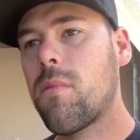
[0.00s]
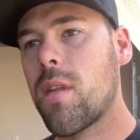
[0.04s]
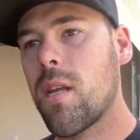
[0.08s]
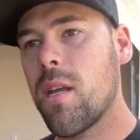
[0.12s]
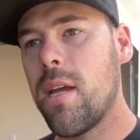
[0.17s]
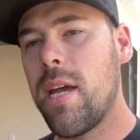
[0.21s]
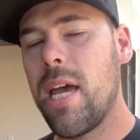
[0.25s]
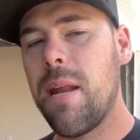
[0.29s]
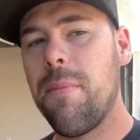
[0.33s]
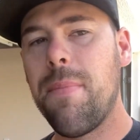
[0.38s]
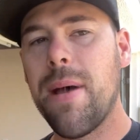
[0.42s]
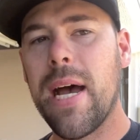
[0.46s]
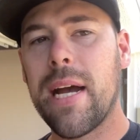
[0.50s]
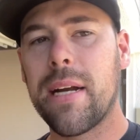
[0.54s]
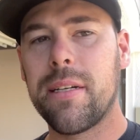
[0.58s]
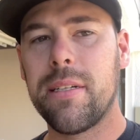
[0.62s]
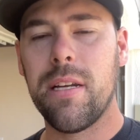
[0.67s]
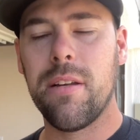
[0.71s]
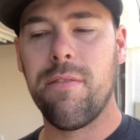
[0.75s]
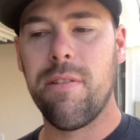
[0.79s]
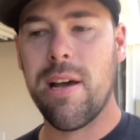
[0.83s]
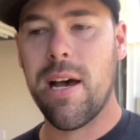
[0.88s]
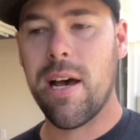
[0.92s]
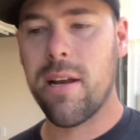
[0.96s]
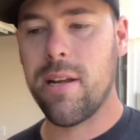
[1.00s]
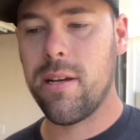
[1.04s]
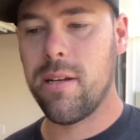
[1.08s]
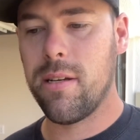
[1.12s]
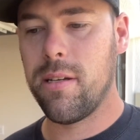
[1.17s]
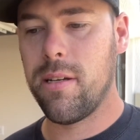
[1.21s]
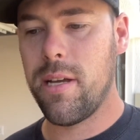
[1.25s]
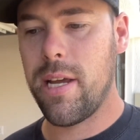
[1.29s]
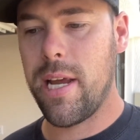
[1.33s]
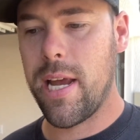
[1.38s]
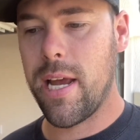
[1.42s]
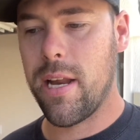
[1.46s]
head back to
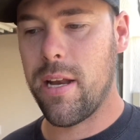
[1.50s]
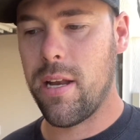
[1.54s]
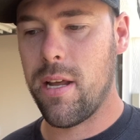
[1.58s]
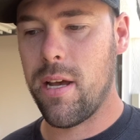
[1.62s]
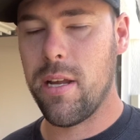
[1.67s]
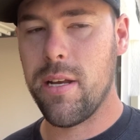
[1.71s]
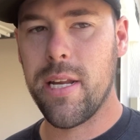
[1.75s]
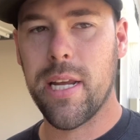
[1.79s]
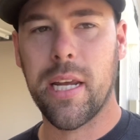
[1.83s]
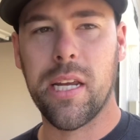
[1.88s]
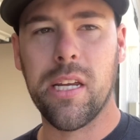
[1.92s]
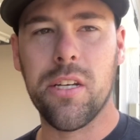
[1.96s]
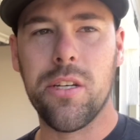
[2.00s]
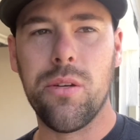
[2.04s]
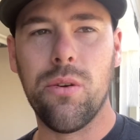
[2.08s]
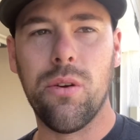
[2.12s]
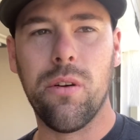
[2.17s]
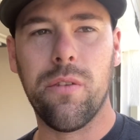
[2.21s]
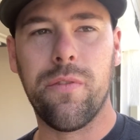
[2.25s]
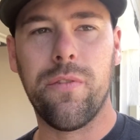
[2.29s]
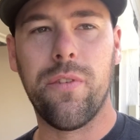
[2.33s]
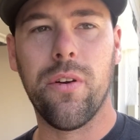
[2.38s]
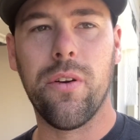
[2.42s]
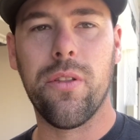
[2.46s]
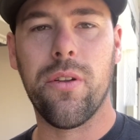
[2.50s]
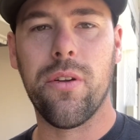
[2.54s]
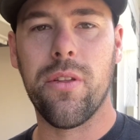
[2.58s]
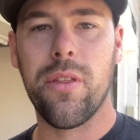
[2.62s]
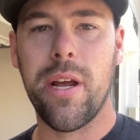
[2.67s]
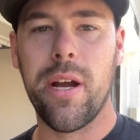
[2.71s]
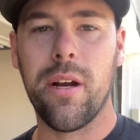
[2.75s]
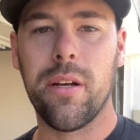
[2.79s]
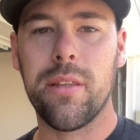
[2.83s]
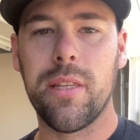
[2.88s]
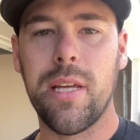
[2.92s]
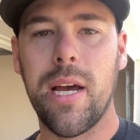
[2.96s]
Nevada and dig into it further
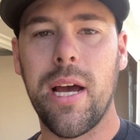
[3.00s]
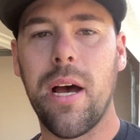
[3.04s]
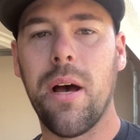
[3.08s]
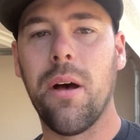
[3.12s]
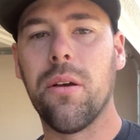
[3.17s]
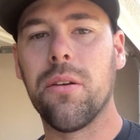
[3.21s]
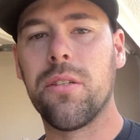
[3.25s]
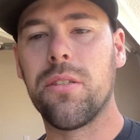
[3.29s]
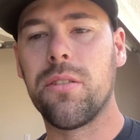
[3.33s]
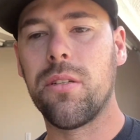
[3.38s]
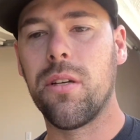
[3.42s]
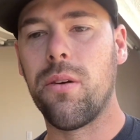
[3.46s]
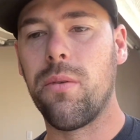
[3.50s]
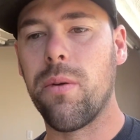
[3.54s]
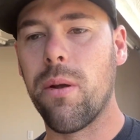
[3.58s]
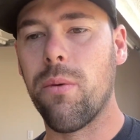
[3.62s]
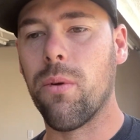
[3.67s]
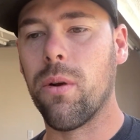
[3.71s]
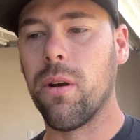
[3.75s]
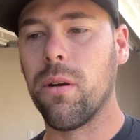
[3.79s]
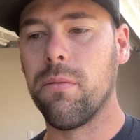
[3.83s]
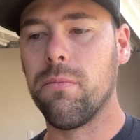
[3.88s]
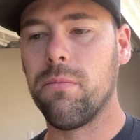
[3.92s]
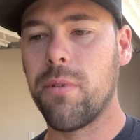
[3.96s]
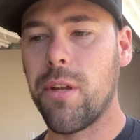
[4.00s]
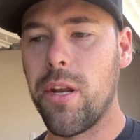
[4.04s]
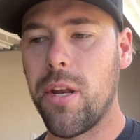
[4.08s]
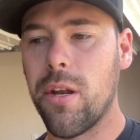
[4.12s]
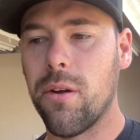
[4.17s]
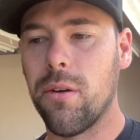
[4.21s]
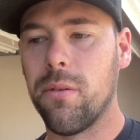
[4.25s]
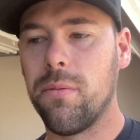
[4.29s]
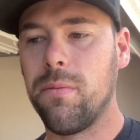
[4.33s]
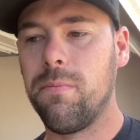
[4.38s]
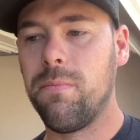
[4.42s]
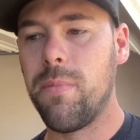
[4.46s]
there at the house, so we weren't,
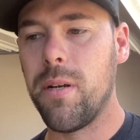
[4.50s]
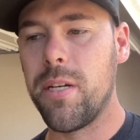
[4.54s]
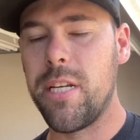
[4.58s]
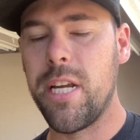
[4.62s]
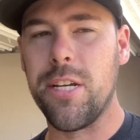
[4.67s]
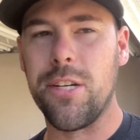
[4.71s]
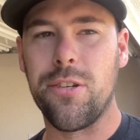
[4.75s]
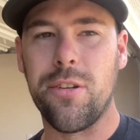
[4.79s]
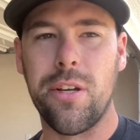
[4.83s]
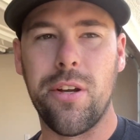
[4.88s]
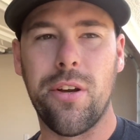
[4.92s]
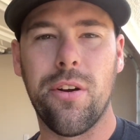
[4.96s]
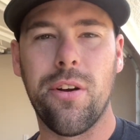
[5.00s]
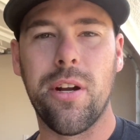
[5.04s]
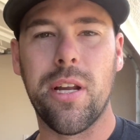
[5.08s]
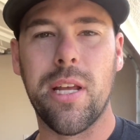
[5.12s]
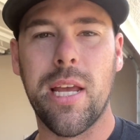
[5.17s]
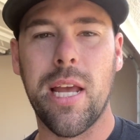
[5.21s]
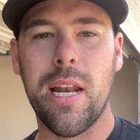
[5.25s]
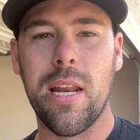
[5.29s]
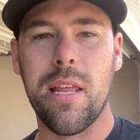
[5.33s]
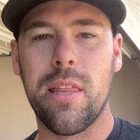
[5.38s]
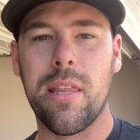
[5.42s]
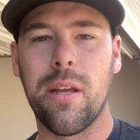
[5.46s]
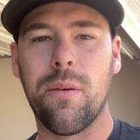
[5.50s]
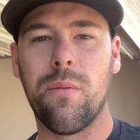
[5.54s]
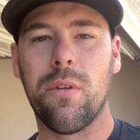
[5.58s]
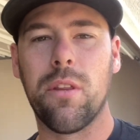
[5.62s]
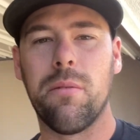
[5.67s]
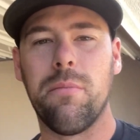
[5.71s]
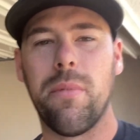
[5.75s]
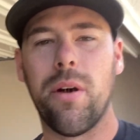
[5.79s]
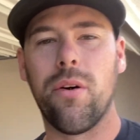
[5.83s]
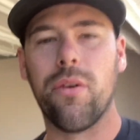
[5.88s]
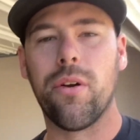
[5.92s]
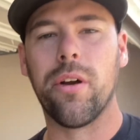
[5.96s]
potentially hurting anything with
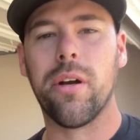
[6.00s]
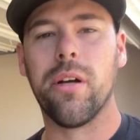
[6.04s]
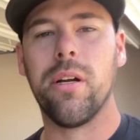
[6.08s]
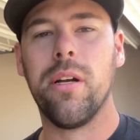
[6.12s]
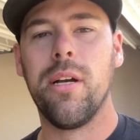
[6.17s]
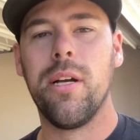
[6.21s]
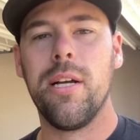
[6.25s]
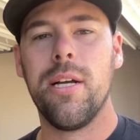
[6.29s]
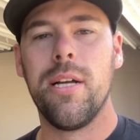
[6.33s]
the motor.